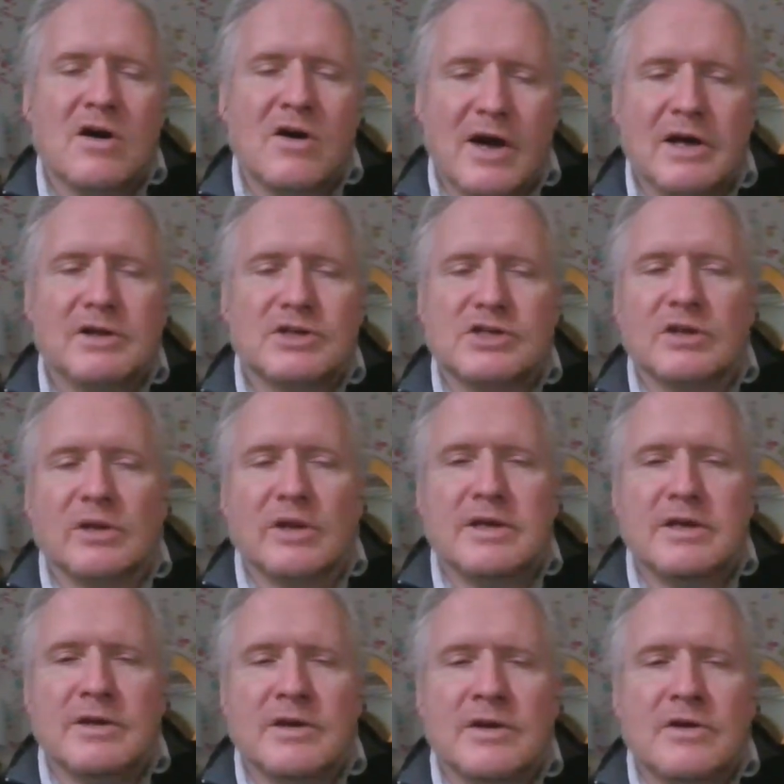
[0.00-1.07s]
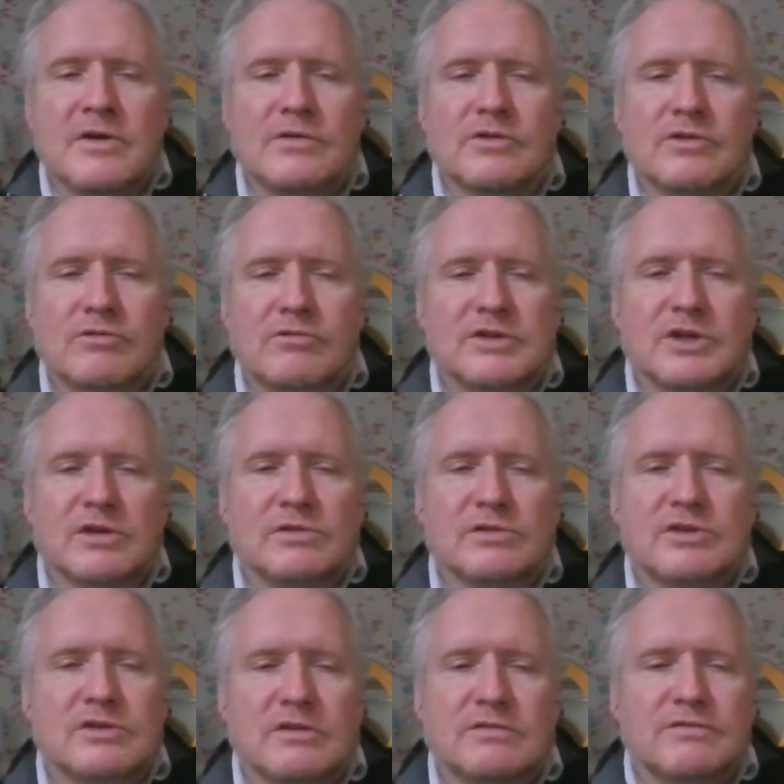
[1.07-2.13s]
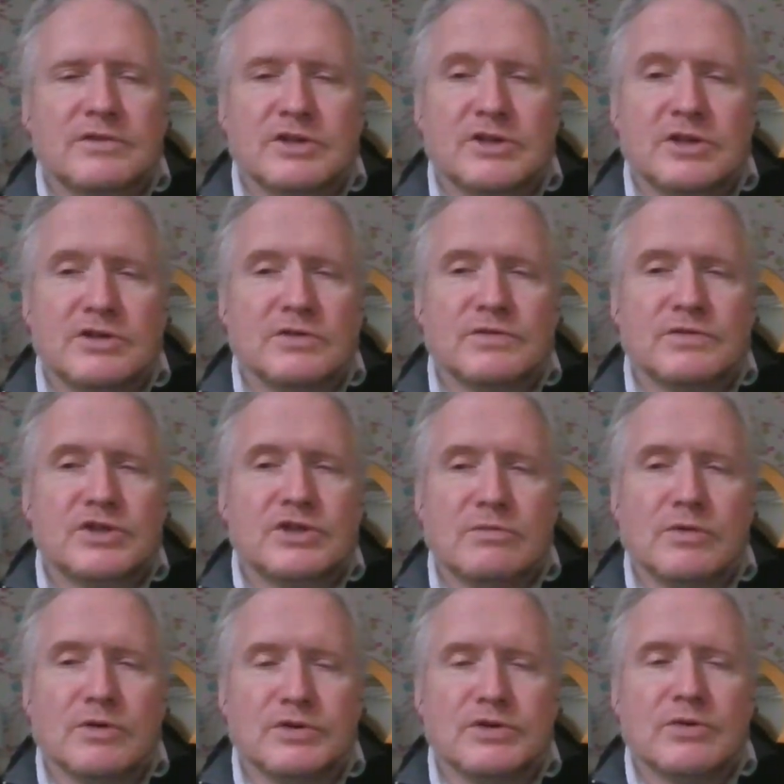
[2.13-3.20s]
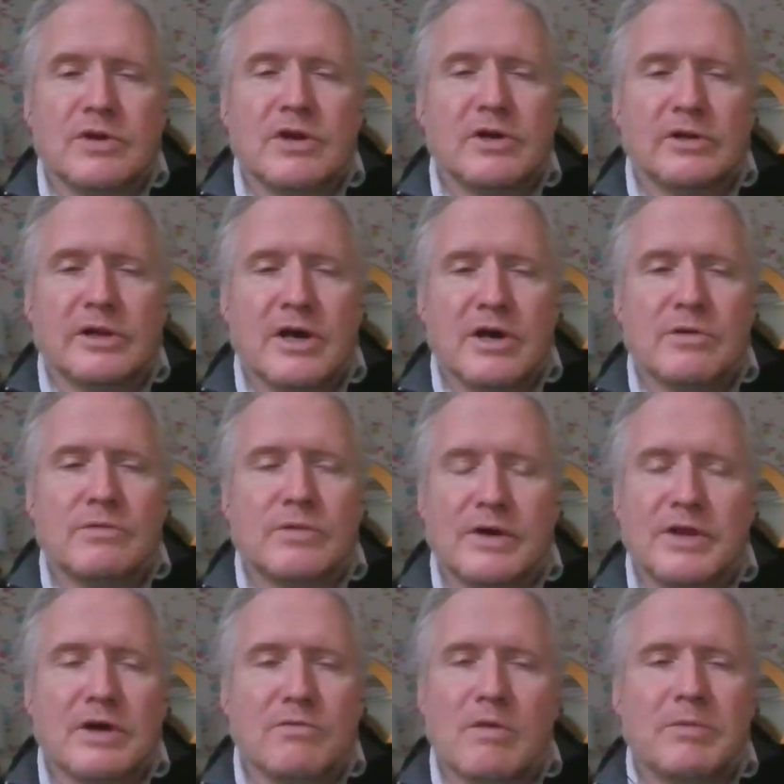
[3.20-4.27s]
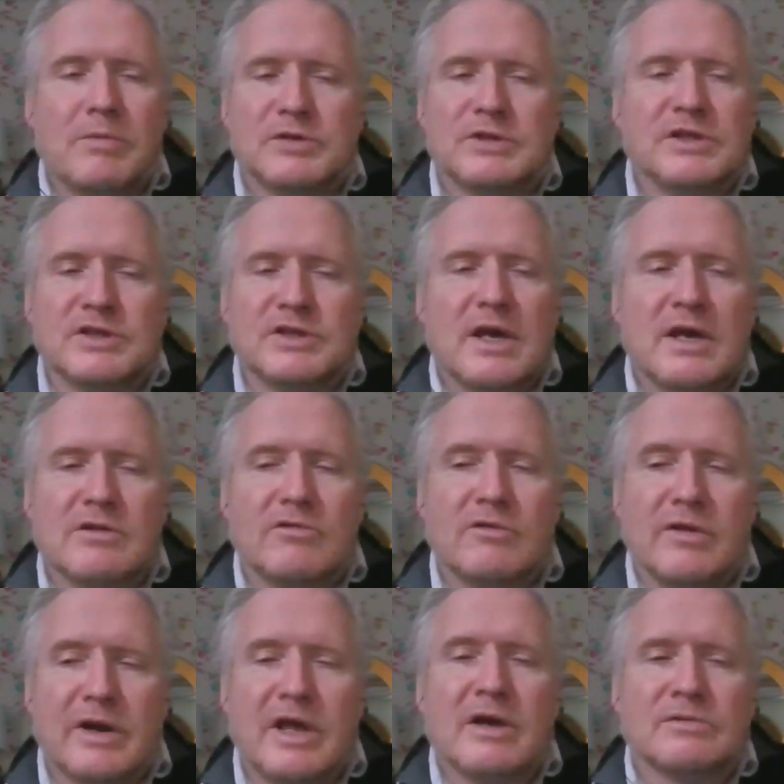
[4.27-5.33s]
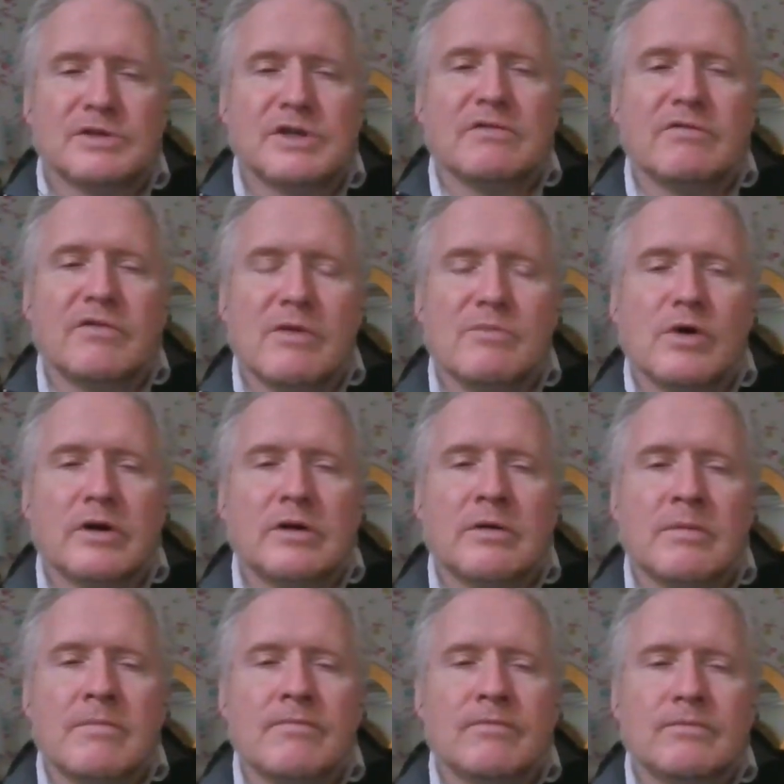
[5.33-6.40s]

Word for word: are actually the result of decisions someone took earlier when they were putting together an accounting framework.